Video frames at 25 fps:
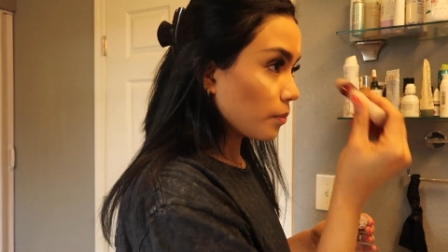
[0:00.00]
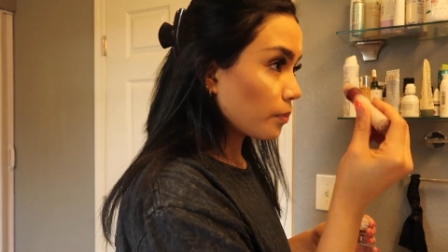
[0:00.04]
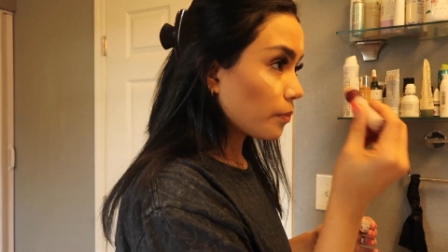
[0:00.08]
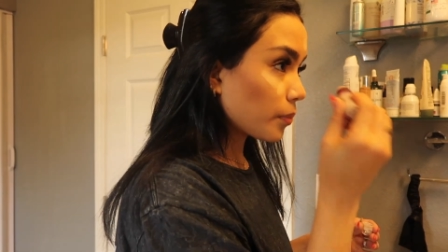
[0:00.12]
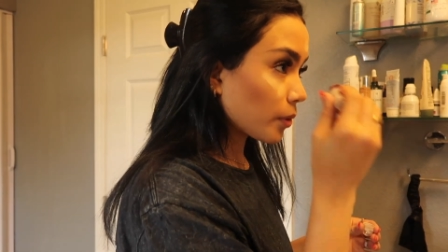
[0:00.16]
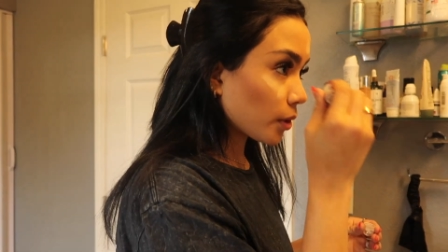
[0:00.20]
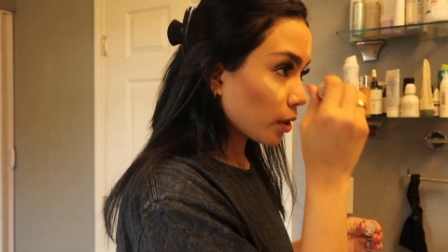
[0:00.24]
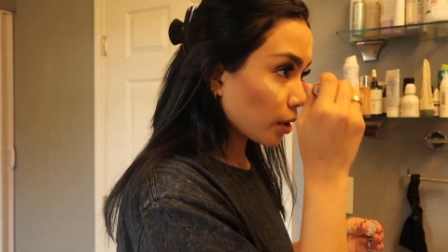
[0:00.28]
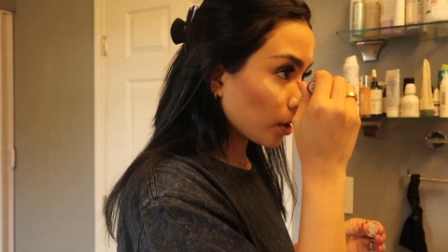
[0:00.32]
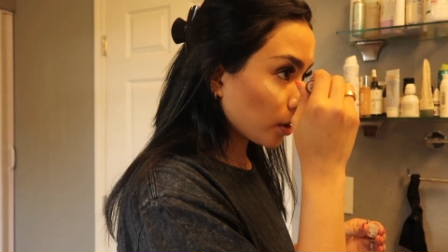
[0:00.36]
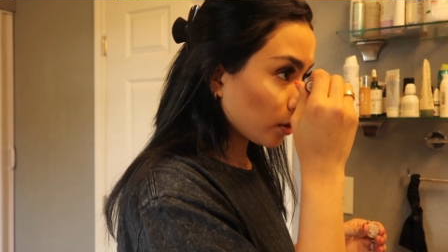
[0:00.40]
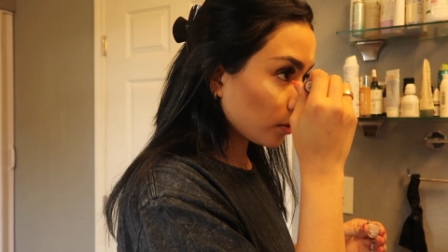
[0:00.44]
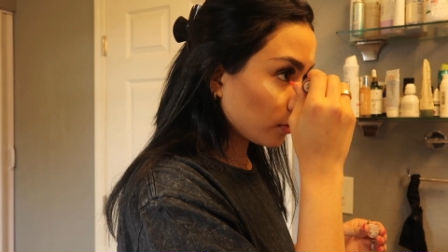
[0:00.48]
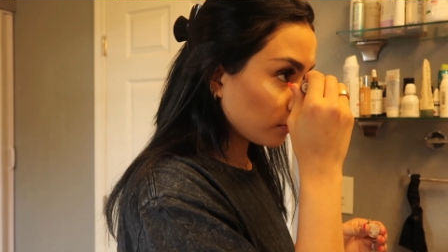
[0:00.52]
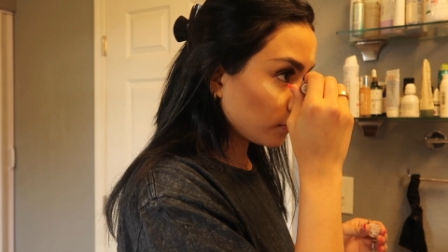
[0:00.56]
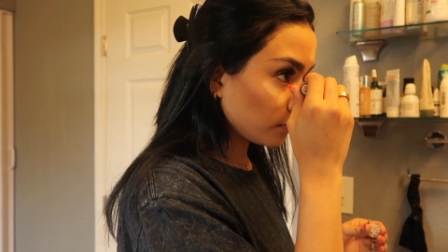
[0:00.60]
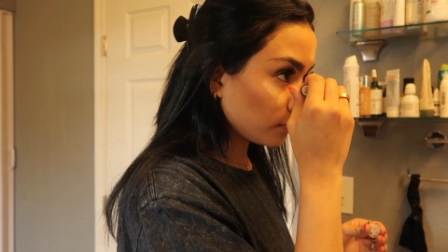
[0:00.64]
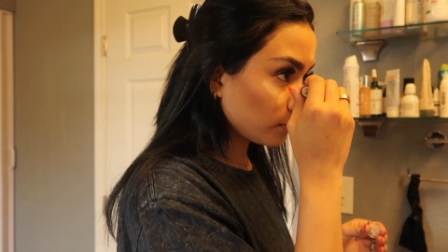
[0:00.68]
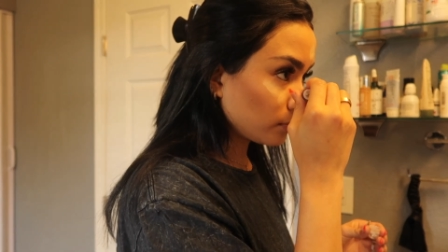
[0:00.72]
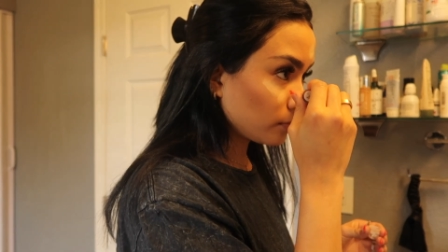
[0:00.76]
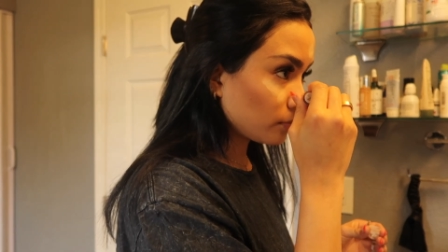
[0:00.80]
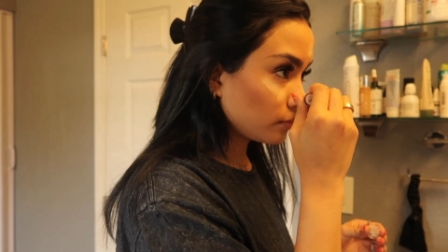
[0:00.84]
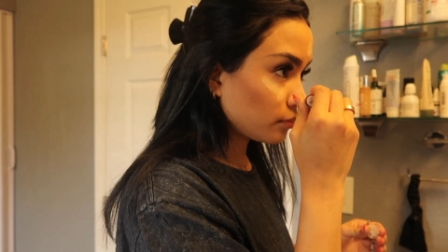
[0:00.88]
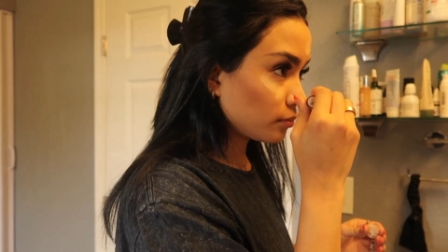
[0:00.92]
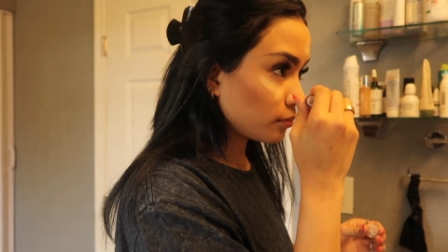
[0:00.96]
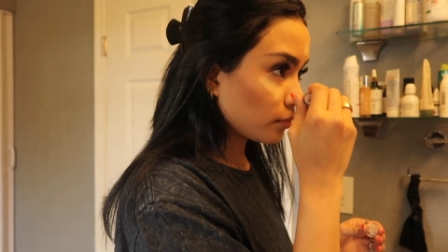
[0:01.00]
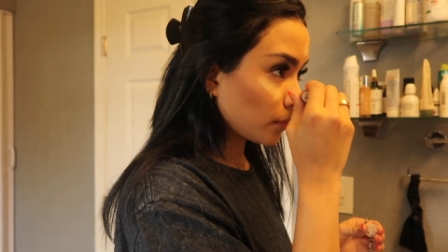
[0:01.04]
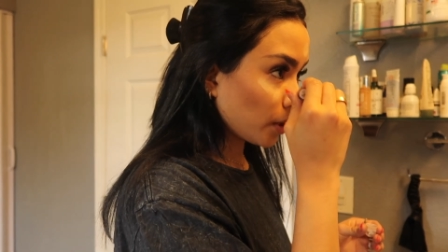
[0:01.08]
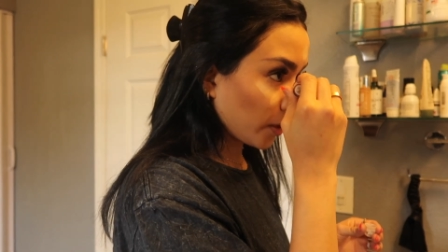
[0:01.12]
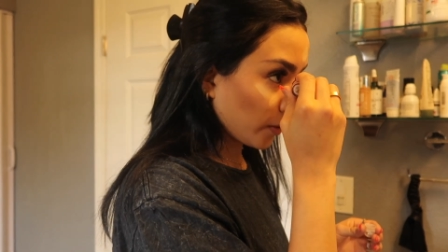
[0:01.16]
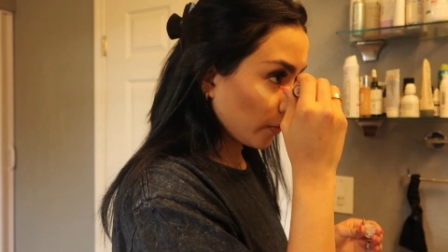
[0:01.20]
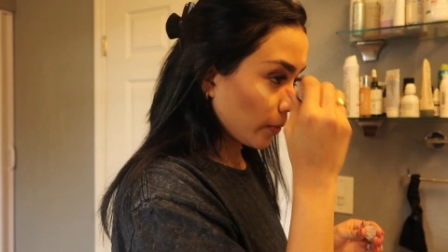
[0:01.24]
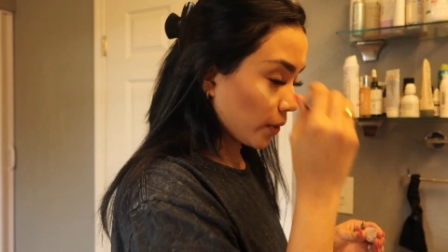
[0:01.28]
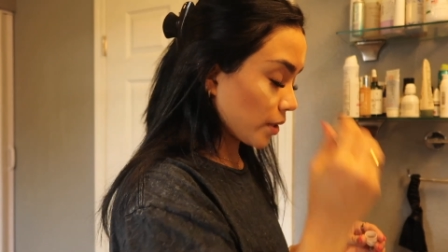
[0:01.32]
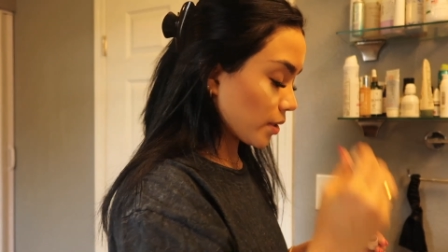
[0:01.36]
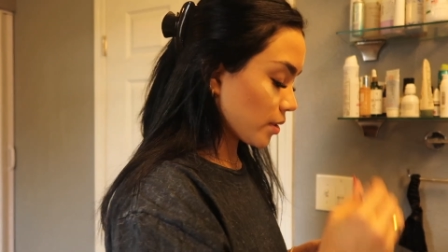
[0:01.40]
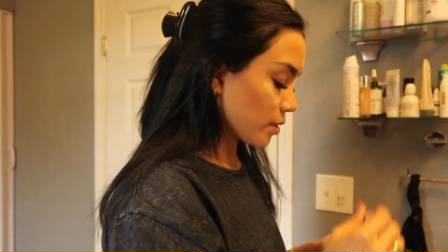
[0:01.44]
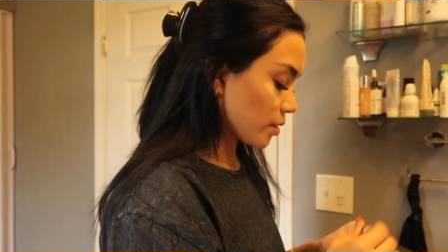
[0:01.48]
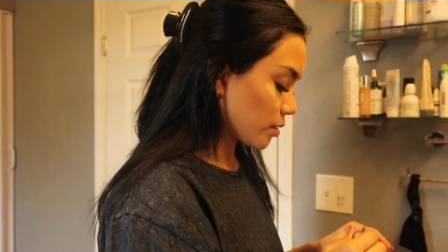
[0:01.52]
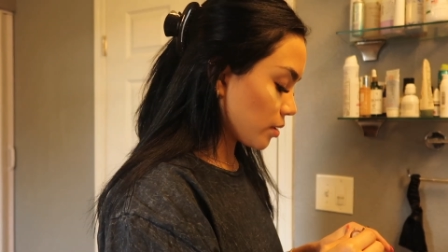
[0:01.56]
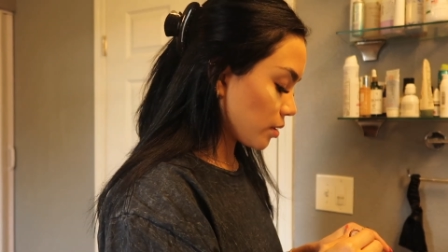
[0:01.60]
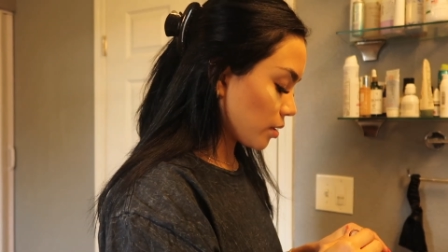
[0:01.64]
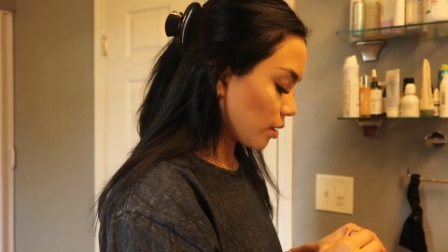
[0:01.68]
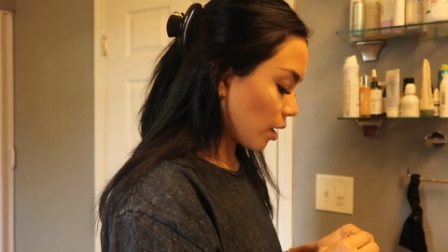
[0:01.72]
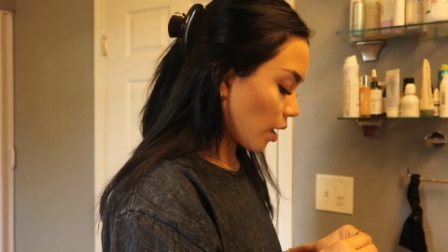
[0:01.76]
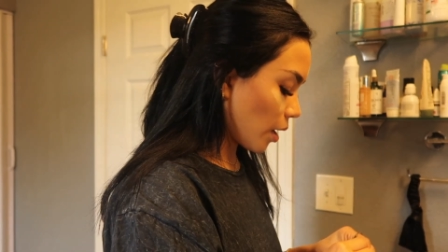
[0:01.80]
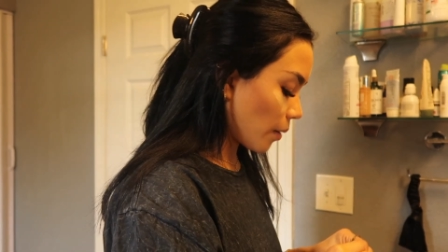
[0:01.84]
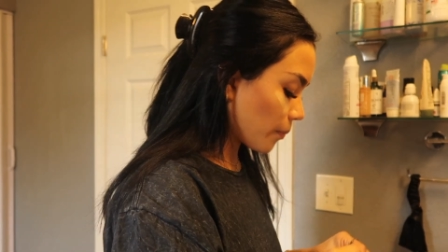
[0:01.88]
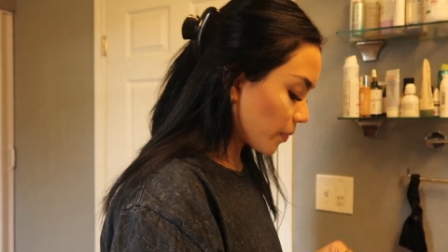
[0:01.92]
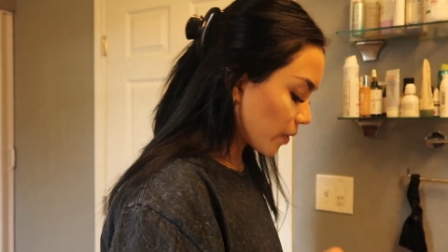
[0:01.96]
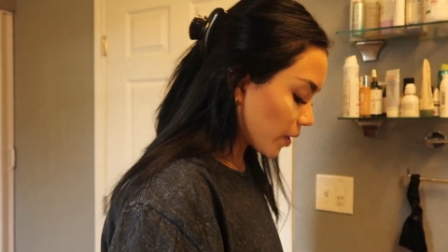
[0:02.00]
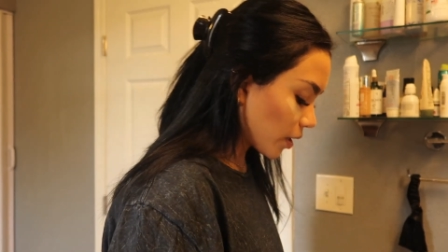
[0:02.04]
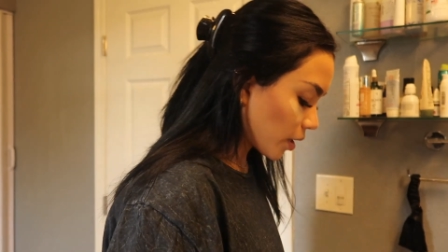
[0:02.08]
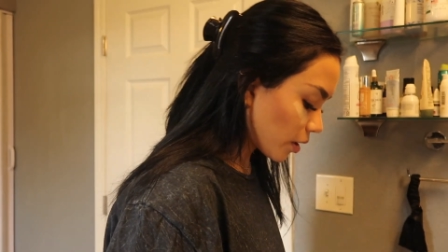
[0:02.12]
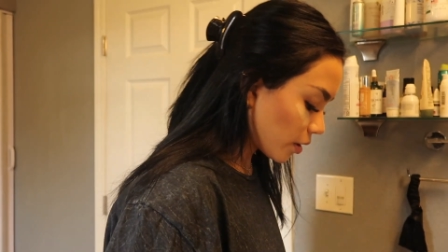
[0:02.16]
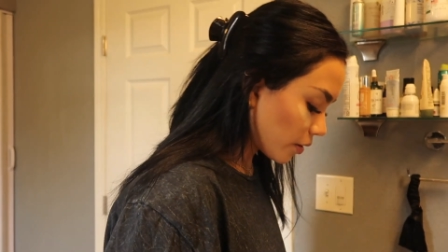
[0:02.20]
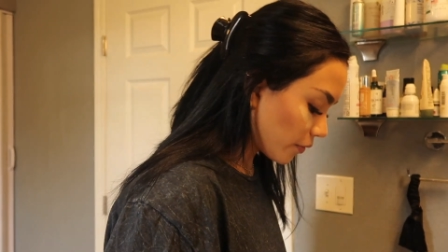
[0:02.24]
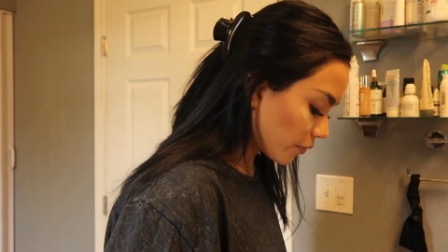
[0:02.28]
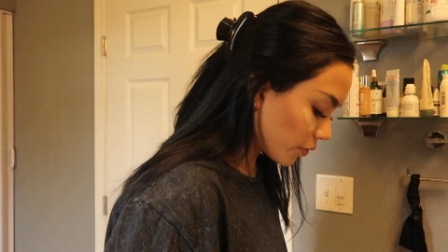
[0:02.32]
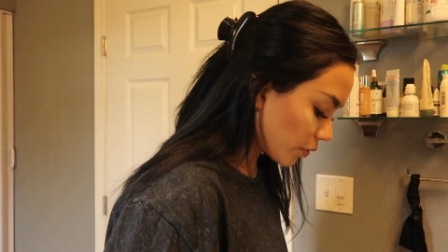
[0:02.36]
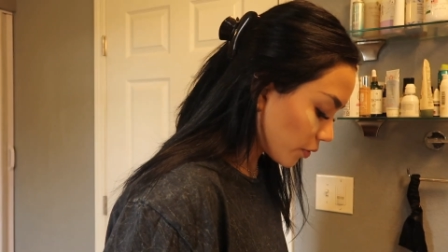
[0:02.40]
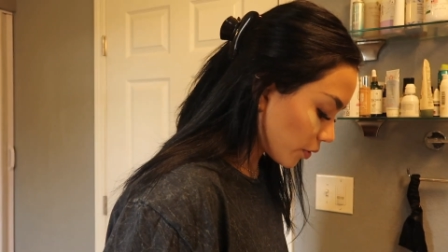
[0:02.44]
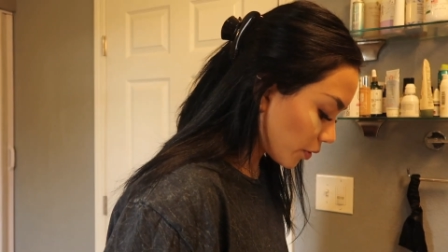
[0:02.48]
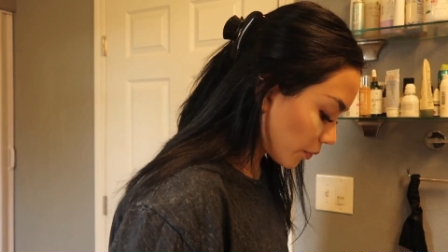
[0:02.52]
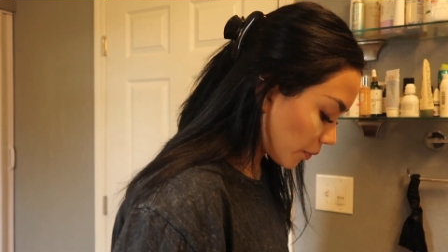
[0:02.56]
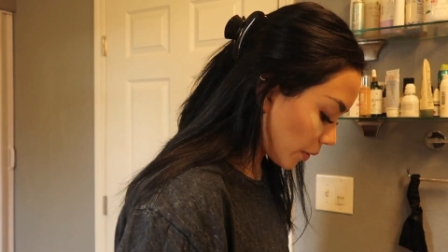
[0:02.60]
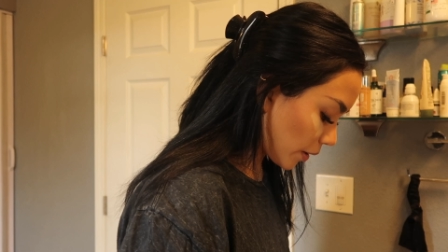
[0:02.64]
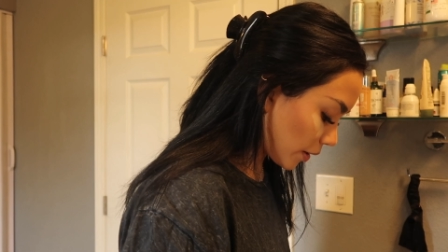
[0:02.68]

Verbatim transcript: But anyways, I'm thinking of doing a